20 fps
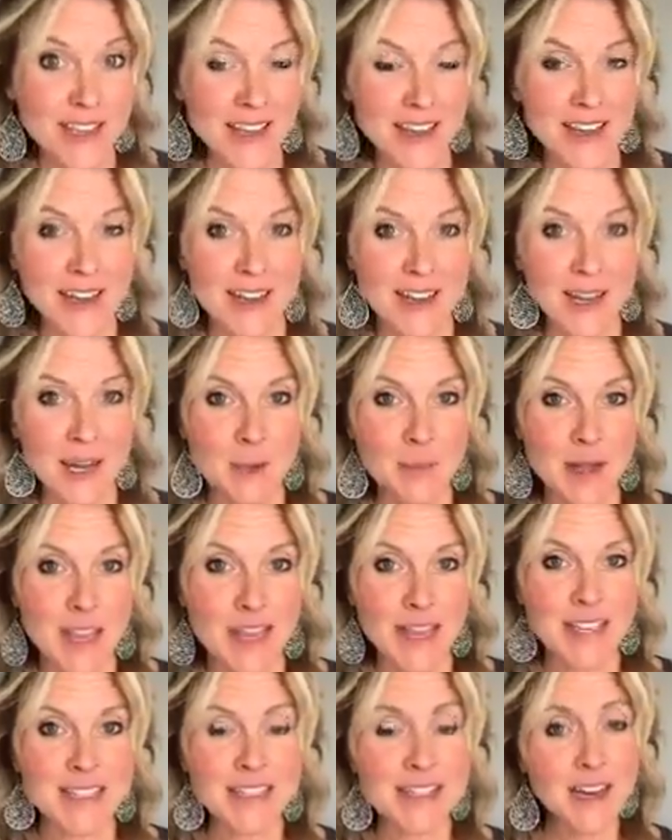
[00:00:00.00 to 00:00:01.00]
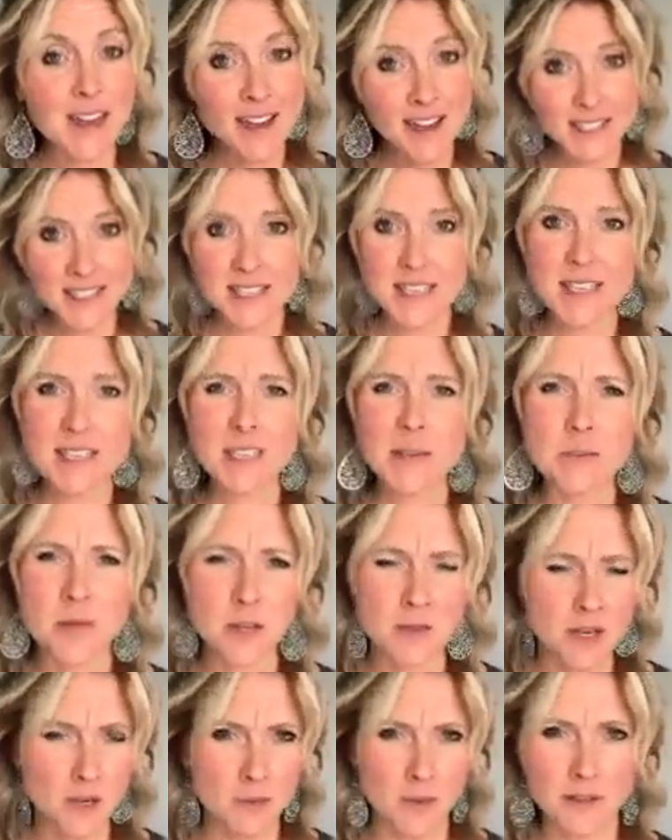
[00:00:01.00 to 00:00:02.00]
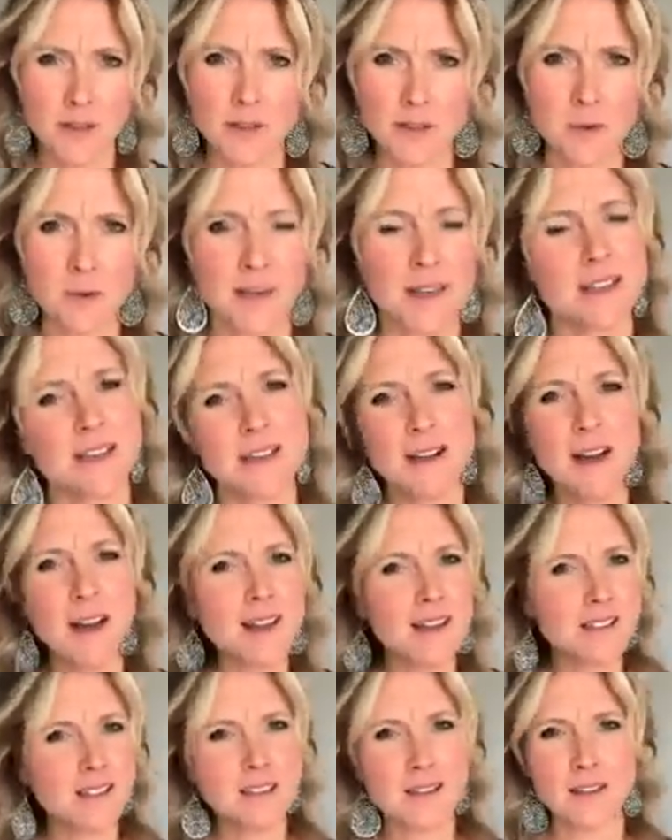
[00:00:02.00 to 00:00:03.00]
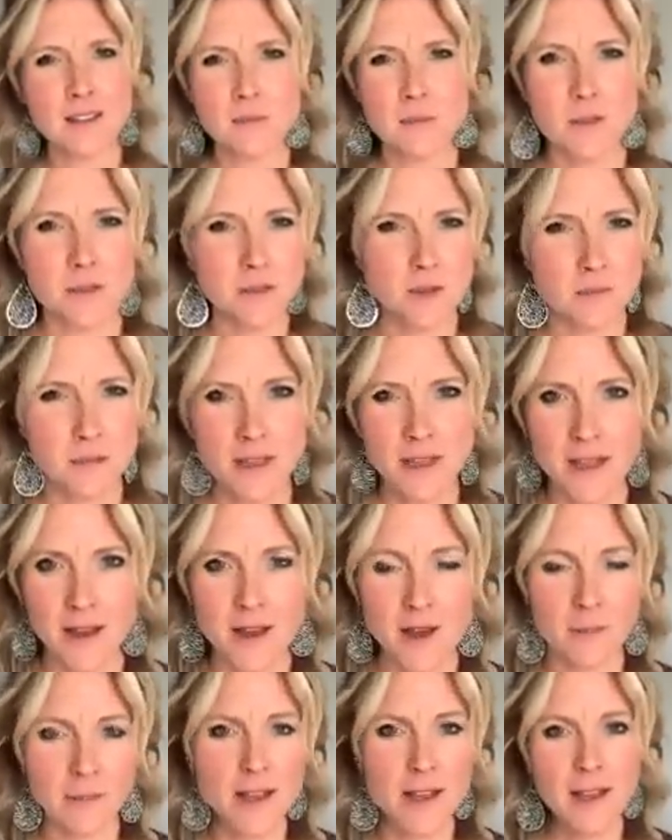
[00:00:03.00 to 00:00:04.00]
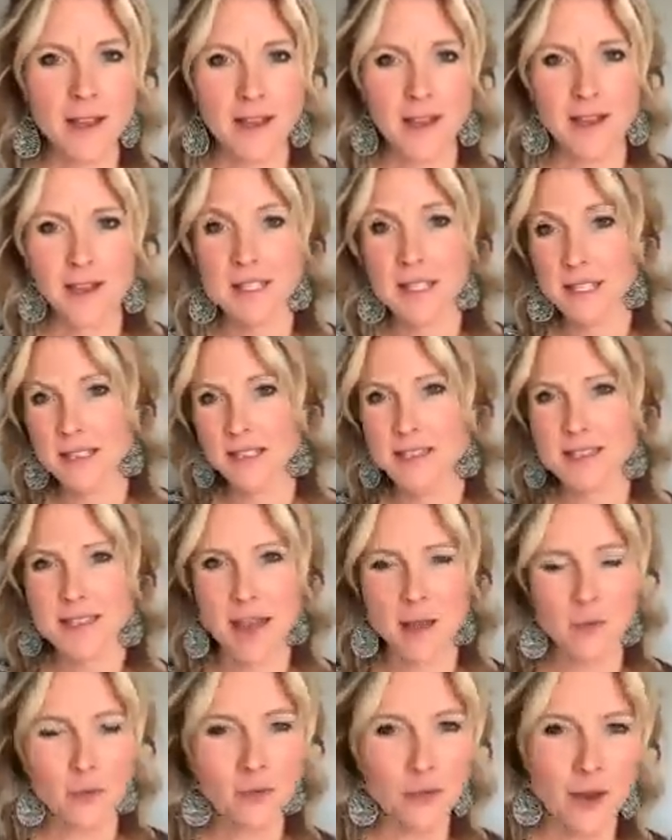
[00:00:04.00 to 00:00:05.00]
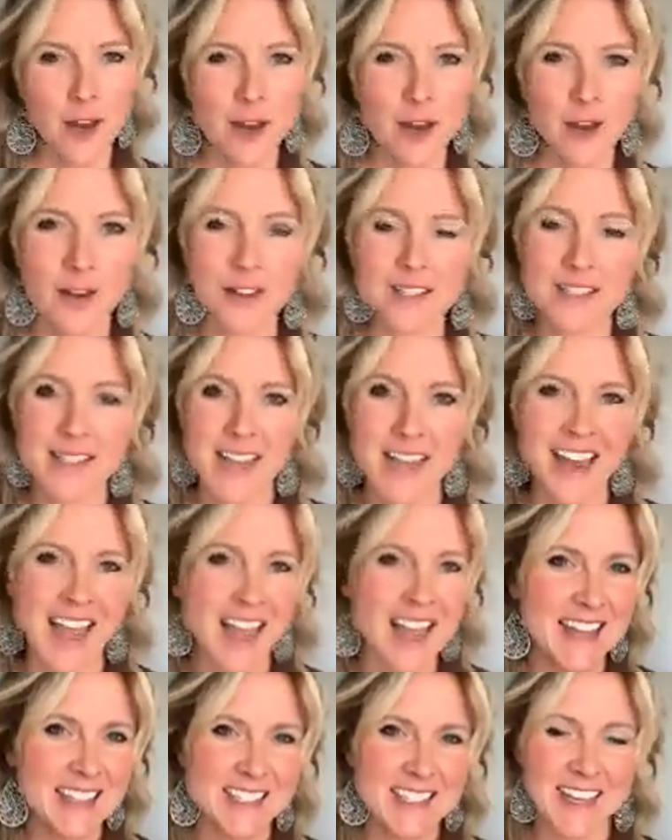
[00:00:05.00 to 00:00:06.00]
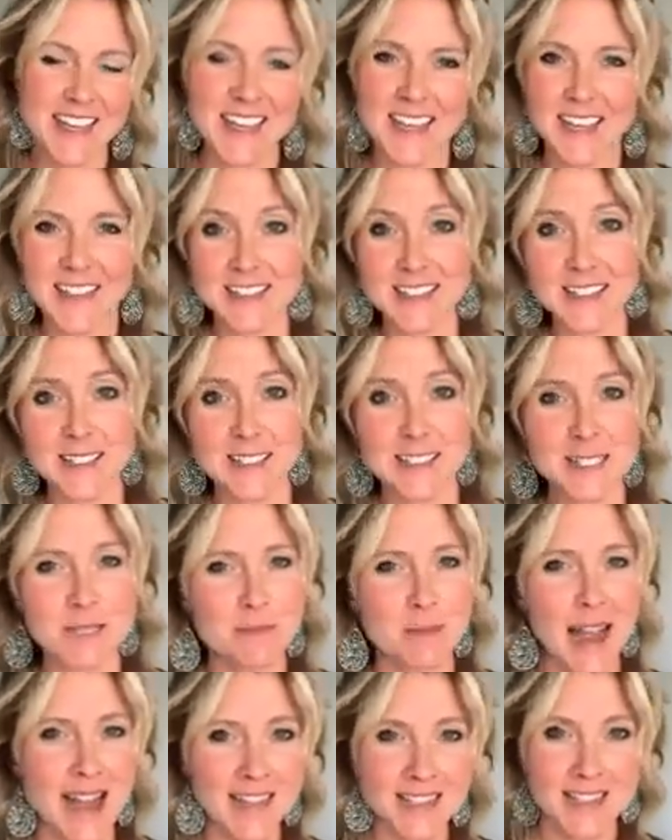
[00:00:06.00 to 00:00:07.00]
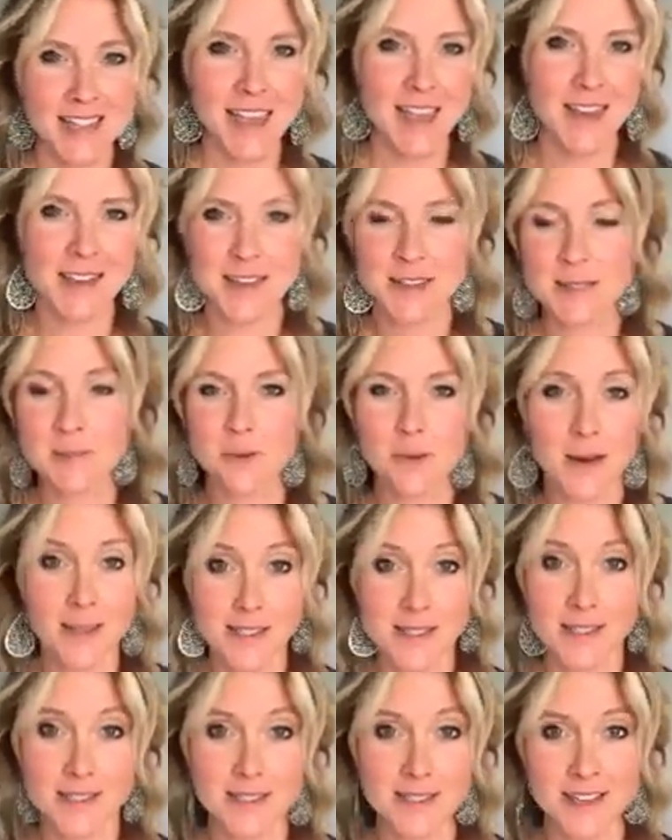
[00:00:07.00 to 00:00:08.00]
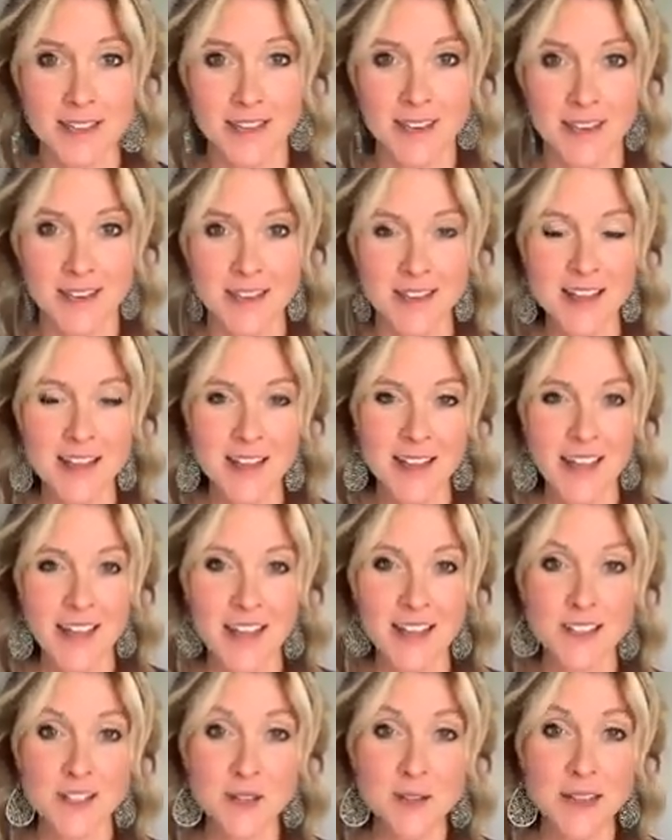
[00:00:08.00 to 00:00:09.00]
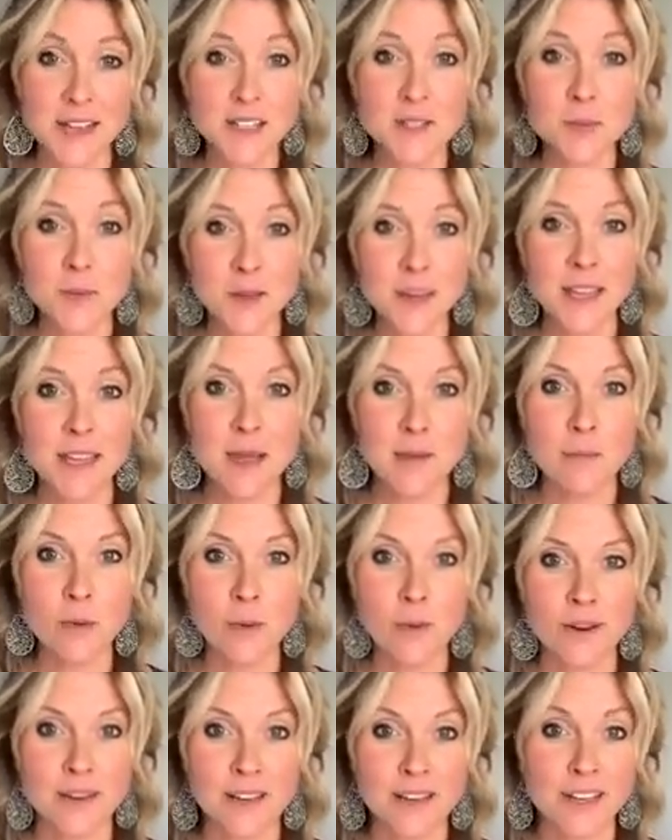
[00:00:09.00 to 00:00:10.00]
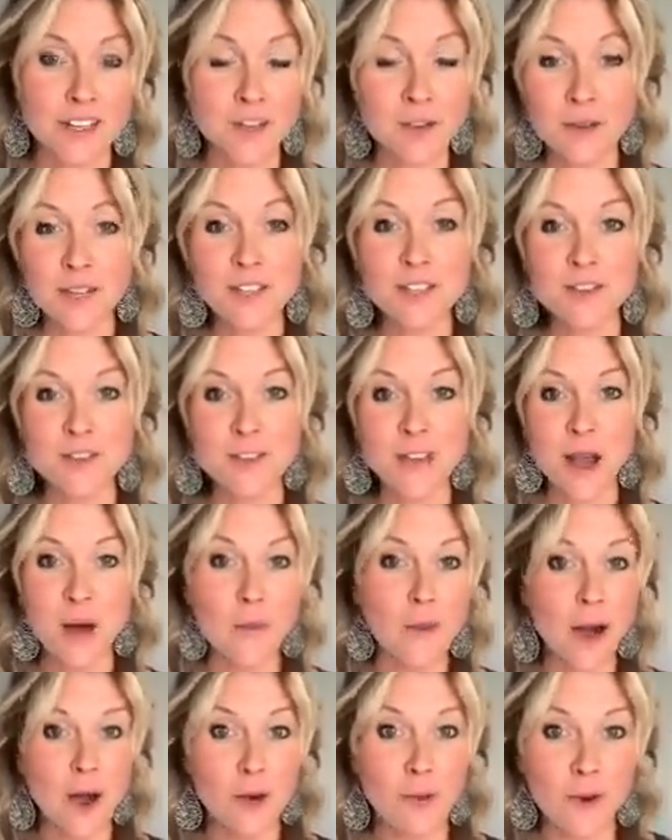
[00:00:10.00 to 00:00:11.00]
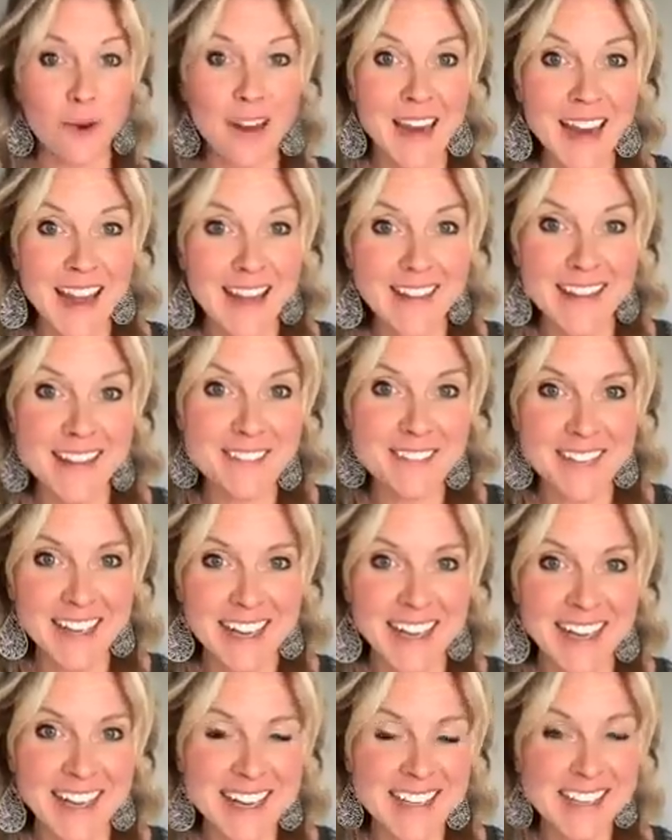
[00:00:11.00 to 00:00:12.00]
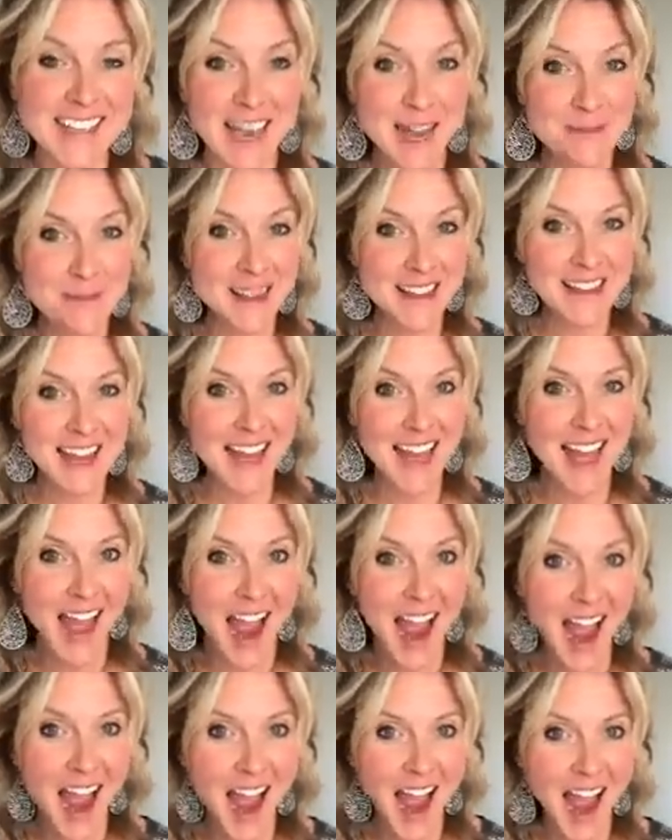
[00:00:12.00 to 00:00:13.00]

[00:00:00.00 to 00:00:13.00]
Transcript: And it's a constant communion with the Lord. It's a constant communion with Him. It's that prayer. It's that asking. It's just basking in His presence. And so that's really important. And you can do that while working out even, guys. How about that?